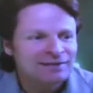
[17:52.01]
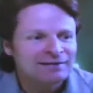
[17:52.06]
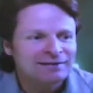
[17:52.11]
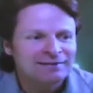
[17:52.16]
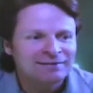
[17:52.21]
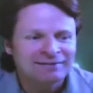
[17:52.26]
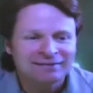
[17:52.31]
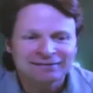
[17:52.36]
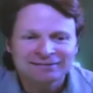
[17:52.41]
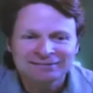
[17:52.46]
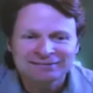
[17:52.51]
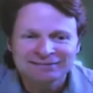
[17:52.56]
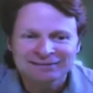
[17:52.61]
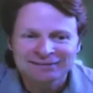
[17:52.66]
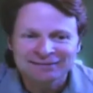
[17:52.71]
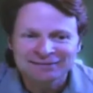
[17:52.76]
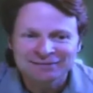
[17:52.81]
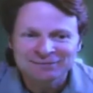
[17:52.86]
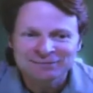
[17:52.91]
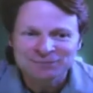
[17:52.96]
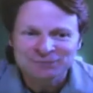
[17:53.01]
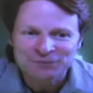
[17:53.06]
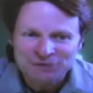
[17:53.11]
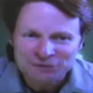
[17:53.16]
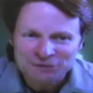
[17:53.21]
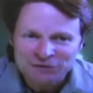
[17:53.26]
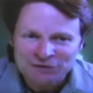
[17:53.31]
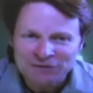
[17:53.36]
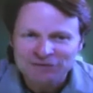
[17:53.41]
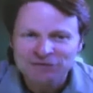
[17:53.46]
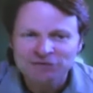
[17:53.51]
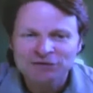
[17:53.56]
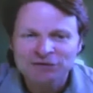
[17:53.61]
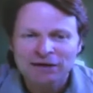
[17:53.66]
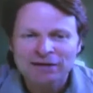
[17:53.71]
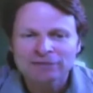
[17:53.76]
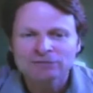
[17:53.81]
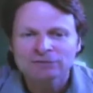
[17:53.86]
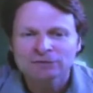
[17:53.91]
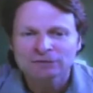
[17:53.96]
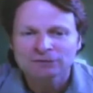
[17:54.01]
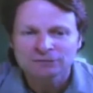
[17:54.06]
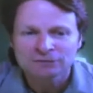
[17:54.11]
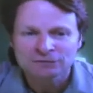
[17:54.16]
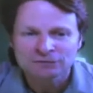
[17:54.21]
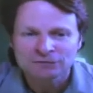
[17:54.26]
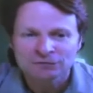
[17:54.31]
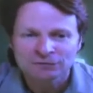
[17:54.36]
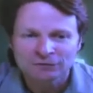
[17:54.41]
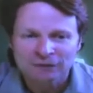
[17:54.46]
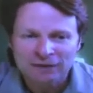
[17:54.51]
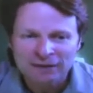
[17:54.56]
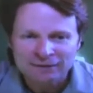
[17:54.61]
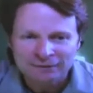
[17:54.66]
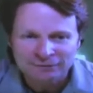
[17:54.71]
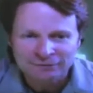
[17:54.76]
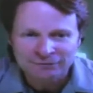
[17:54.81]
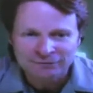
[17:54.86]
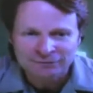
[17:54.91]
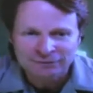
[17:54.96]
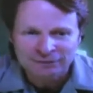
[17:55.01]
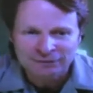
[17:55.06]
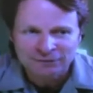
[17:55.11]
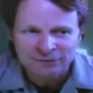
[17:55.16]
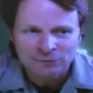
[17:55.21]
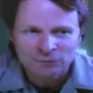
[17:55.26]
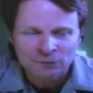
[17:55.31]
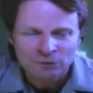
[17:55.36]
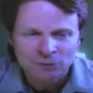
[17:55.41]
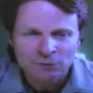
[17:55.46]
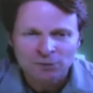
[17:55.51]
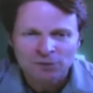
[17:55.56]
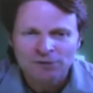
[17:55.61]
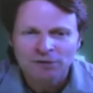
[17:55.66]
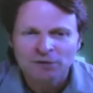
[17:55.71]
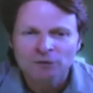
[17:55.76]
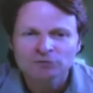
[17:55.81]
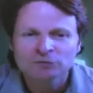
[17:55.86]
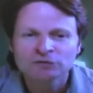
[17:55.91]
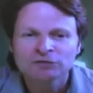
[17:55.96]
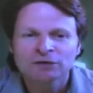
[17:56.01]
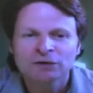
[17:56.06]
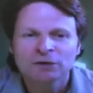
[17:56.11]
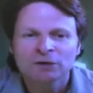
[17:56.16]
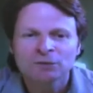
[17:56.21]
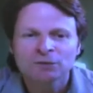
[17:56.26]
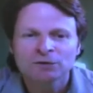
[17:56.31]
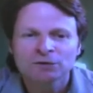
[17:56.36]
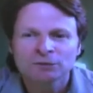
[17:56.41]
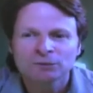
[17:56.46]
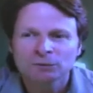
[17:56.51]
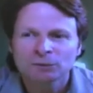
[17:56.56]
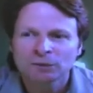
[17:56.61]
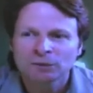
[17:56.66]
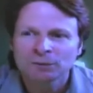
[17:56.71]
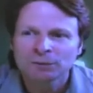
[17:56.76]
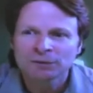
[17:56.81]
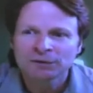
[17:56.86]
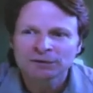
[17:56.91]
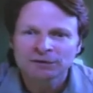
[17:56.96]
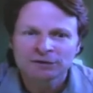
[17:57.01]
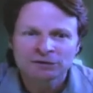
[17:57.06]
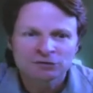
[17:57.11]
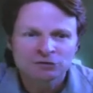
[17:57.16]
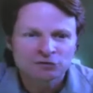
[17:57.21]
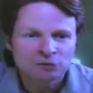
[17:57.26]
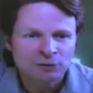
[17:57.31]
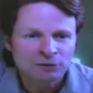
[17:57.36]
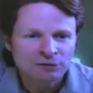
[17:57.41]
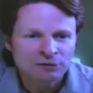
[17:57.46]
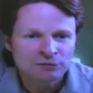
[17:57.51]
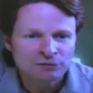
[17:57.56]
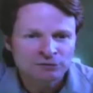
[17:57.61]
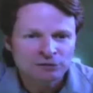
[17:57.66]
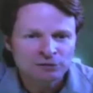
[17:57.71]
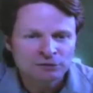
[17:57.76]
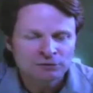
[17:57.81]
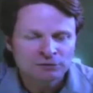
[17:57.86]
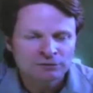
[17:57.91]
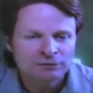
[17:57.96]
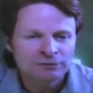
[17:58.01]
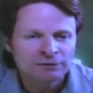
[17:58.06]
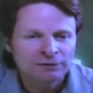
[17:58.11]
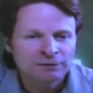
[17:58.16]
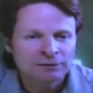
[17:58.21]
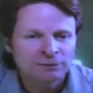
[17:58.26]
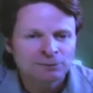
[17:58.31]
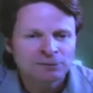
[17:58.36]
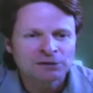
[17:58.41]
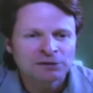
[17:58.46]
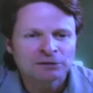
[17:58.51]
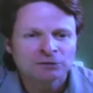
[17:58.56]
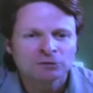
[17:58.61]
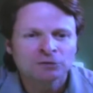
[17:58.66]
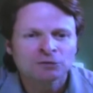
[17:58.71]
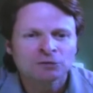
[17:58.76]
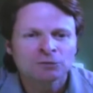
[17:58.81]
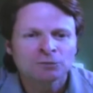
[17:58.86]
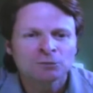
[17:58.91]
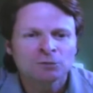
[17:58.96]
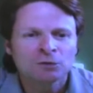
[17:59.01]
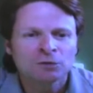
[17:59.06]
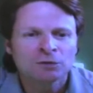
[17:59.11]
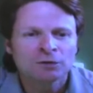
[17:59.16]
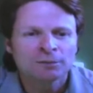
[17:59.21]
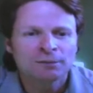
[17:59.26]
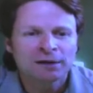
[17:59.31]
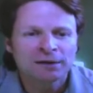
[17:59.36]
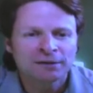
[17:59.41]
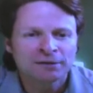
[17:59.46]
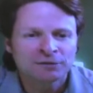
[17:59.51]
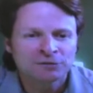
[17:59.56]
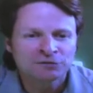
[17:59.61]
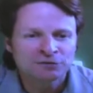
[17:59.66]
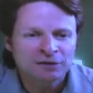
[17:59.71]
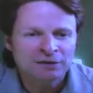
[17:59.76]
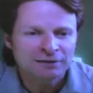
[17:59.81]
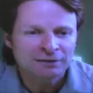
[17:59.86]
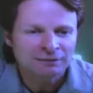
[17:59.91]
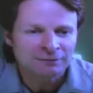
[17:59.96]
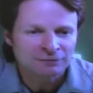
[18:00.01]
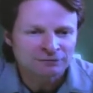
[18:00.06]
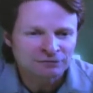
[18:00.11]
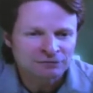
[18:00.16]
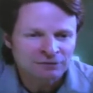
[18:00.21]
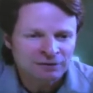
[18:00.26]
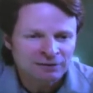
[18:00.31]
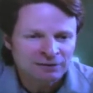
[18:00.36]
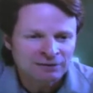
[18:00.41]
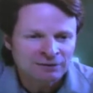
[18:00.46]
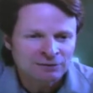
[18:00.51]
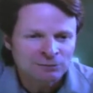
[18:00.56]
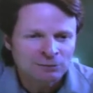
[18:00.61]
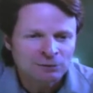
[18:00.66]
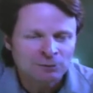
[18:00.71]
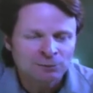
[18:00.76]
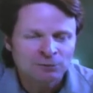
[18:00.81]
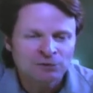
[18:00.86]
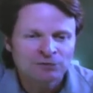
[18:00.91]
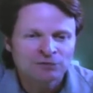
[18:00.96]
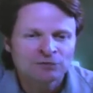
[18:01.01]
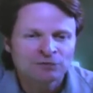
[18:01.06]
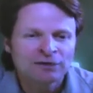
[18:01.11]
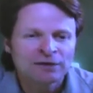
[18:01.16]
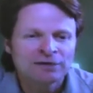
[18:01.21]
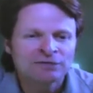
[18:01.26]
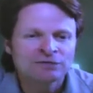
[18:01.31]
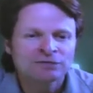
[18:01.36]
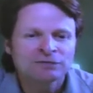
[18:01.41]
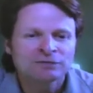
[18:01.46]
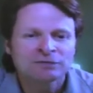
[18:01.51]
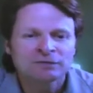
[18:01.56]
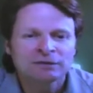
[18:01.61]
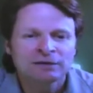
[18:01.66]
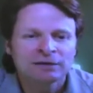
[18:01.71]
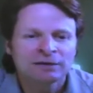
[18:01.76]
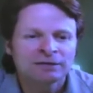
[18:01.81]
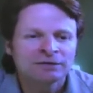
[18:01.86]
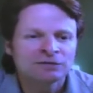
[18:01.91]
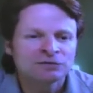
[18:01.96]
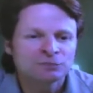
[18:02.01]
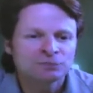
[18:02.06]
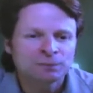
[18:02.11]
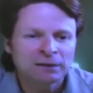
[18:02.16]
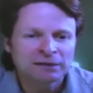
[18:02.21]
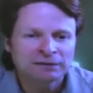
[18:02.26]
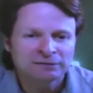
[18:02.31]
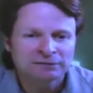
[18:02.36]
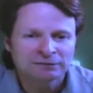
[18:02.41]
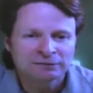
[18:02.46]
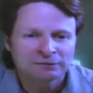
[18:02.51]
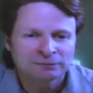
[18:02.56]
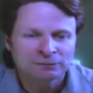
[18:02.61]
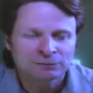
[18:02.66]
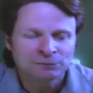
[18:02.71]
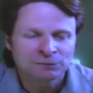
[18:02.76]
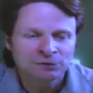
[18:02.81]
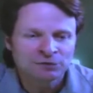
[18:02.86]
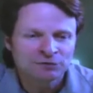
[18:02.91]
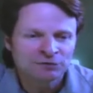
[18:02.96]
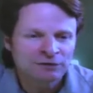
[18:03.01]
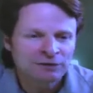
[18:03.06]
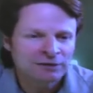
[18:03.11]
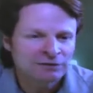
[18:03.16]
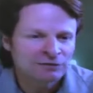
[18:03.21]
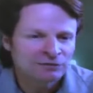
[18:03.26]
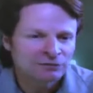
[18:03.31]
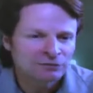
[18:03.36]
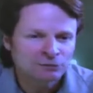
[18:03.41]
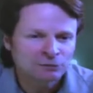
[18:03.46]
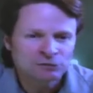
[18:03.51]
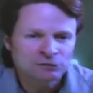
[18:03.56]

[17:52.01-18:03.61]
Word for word: That's uh, it's on the side roads of life where we go slower, where we can enjoy the view and we can learn more about ourselves when we face the unexpected, when we face those